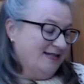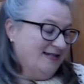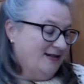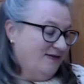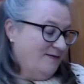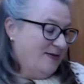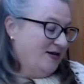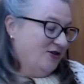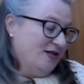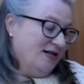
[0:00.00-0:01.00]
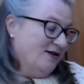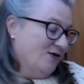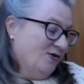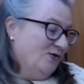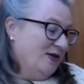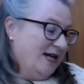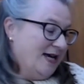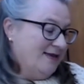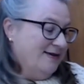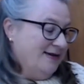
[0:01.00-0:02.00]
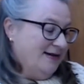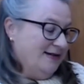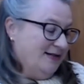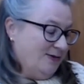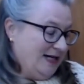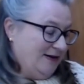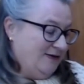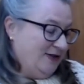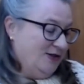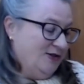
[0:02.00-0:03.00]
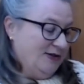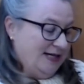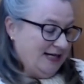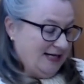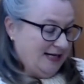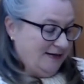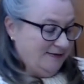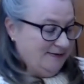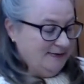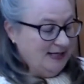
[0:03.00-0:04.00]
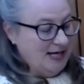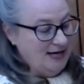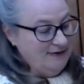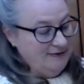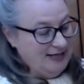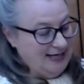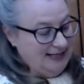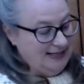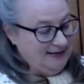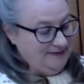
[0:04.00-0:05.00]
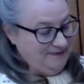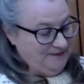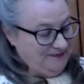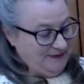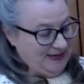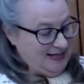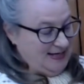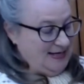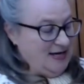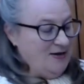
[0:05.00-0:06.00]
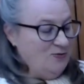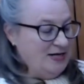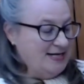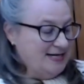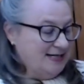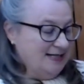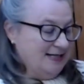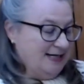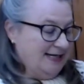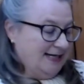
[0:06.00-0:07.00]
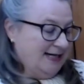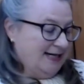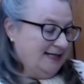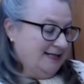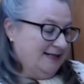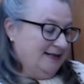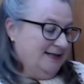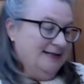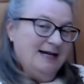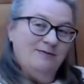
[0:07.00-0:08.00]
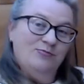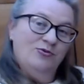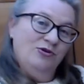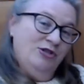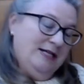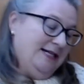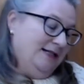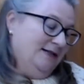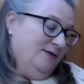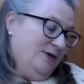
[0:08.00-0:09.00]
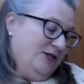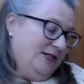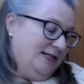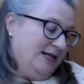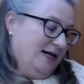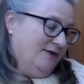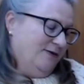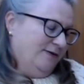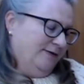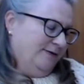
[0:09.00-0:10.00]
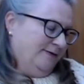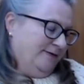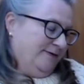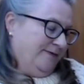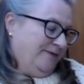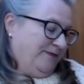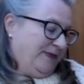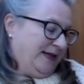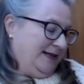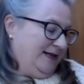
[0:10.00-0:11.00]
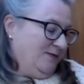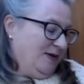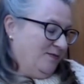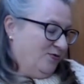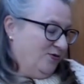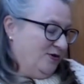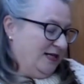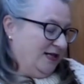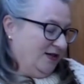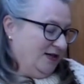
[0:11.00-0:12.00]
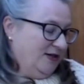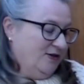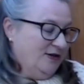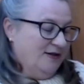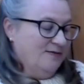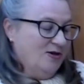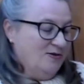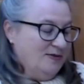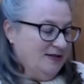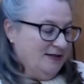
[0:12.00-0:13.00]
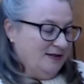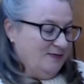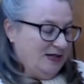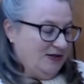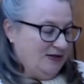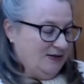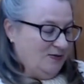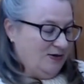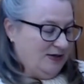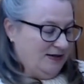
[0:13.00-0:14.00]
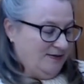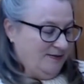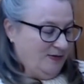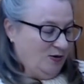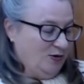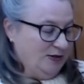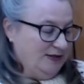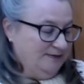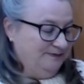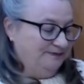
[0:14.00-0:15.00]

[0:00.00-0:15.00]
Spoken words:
even mention all the other things that we have to do in our life, like weeding in the garden and pruning, which is kind of a little bit of pruning going on at the moment because we're in autumn,